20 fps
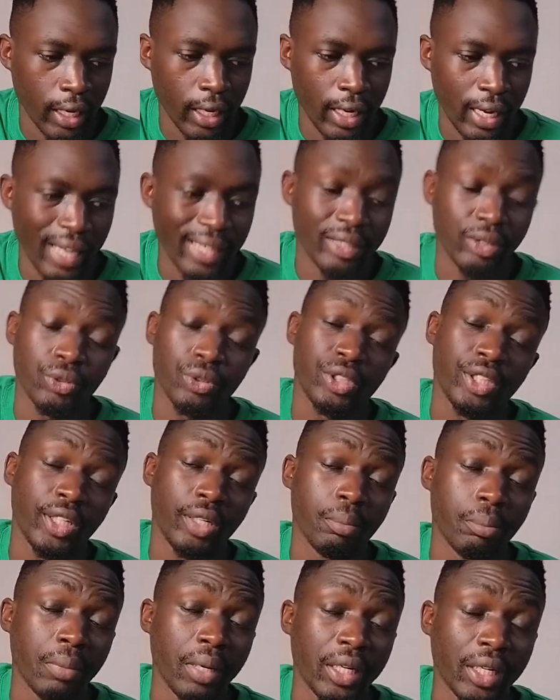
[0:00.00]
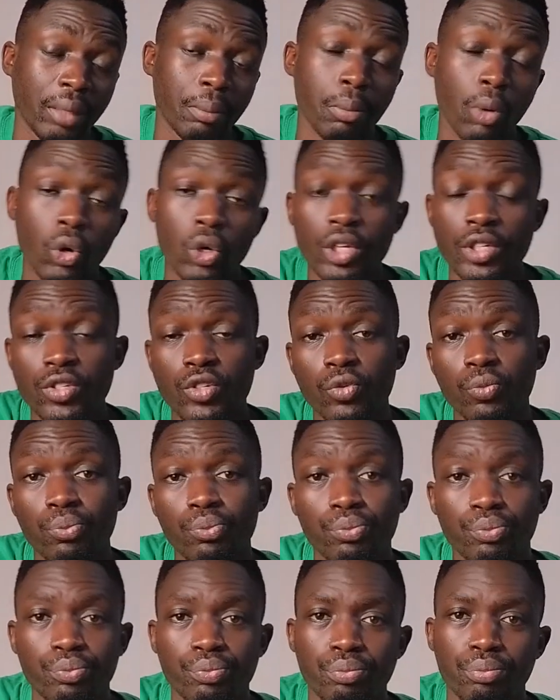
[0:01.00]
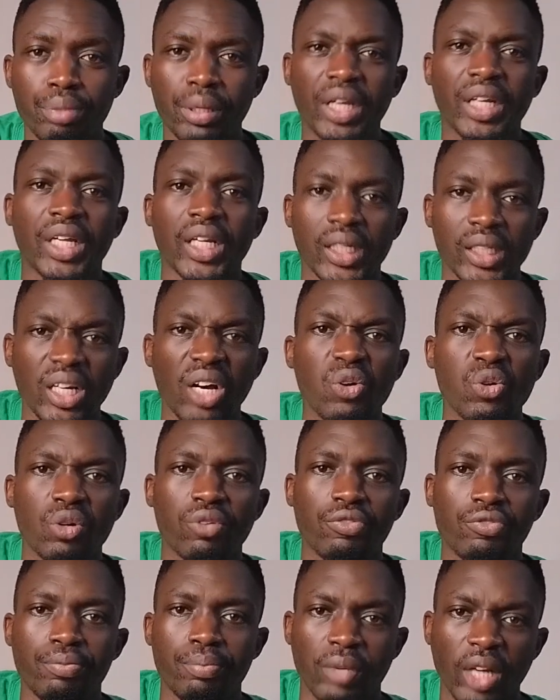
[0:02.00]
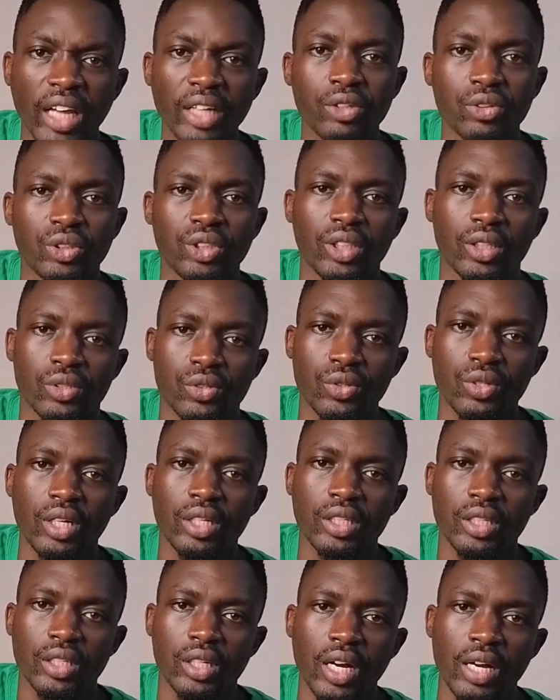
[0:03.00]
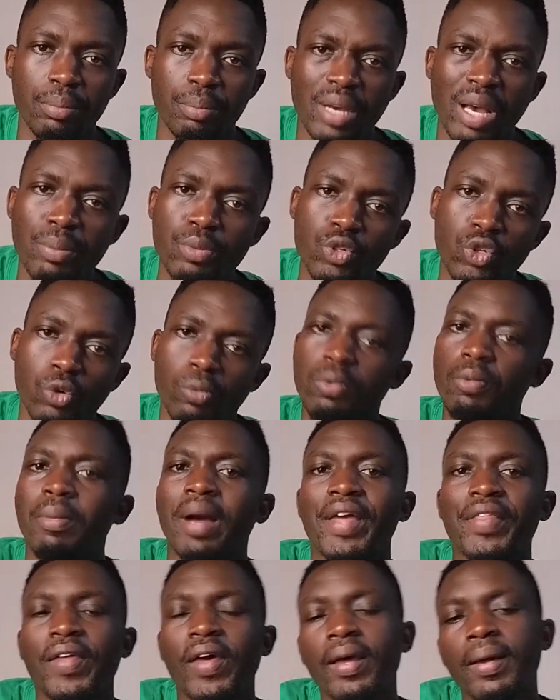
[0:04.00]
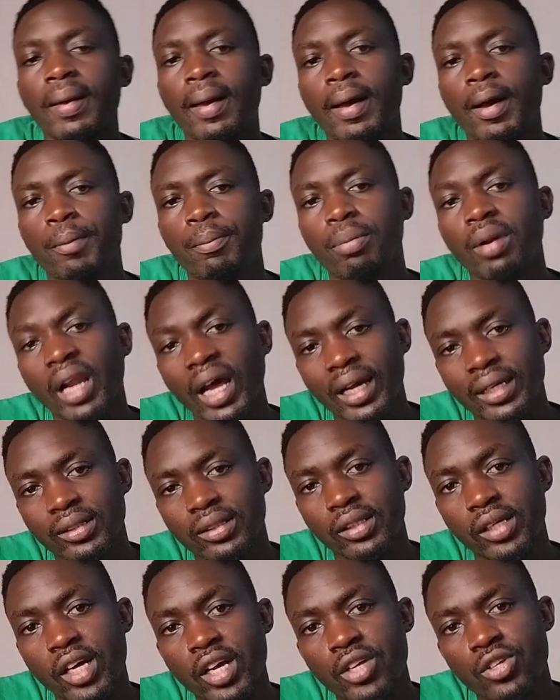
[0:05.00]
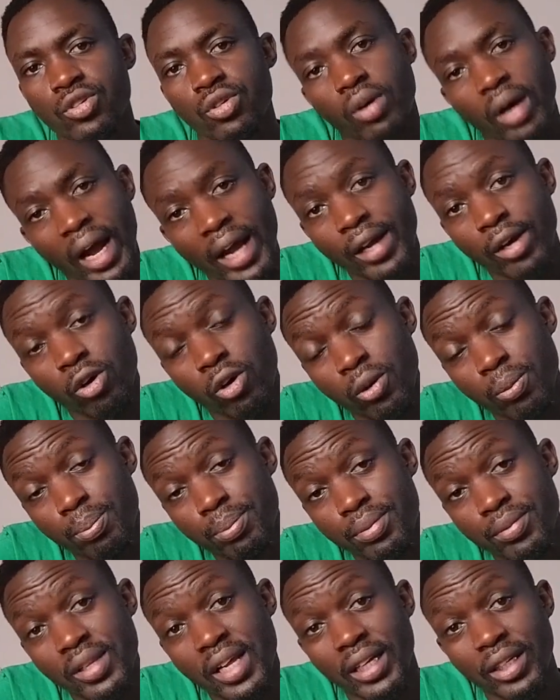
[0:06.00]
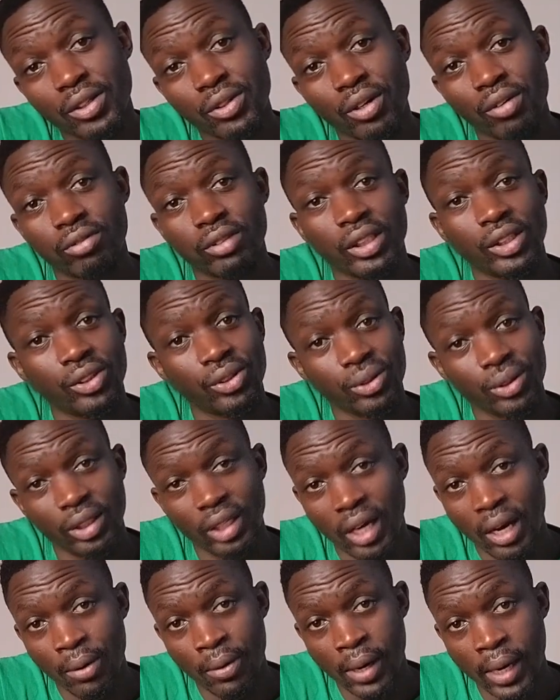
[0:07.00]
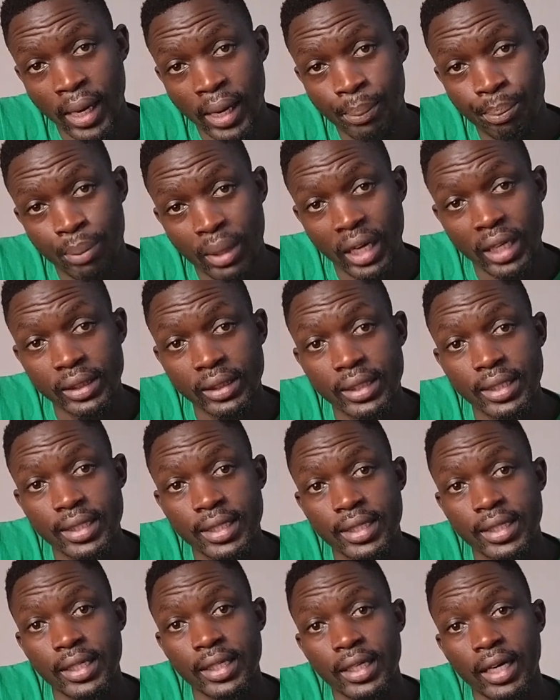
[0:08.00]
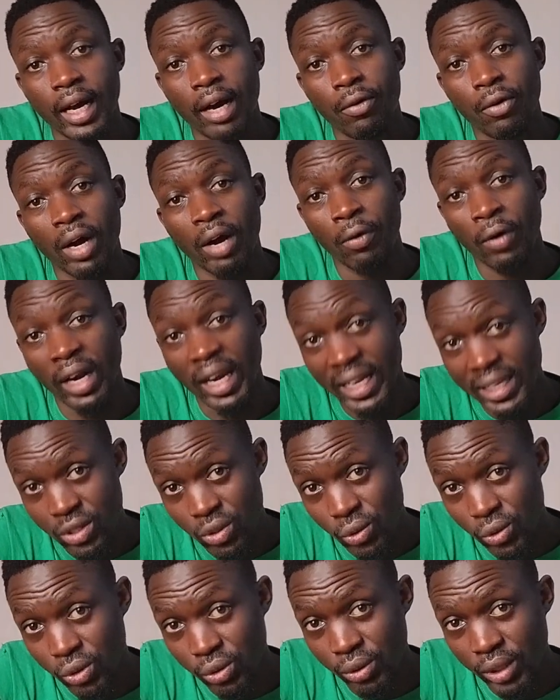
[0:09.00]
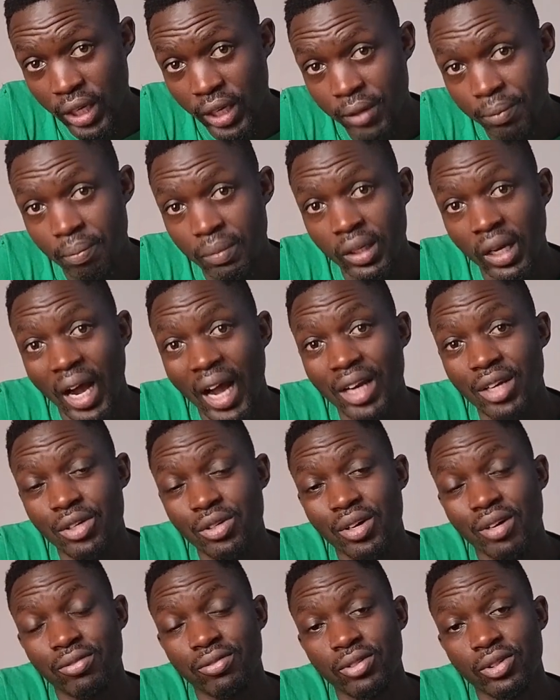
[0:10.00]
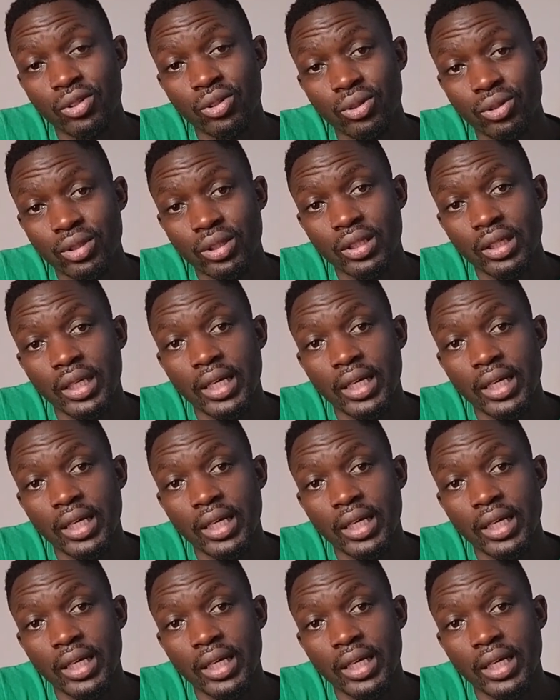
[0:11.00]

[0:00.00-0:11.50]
nitrogen metabolism, breaking down of nitrogen so that it can be absorbed by the plant. So I hope that you have enjoyed our lesson today, and you have known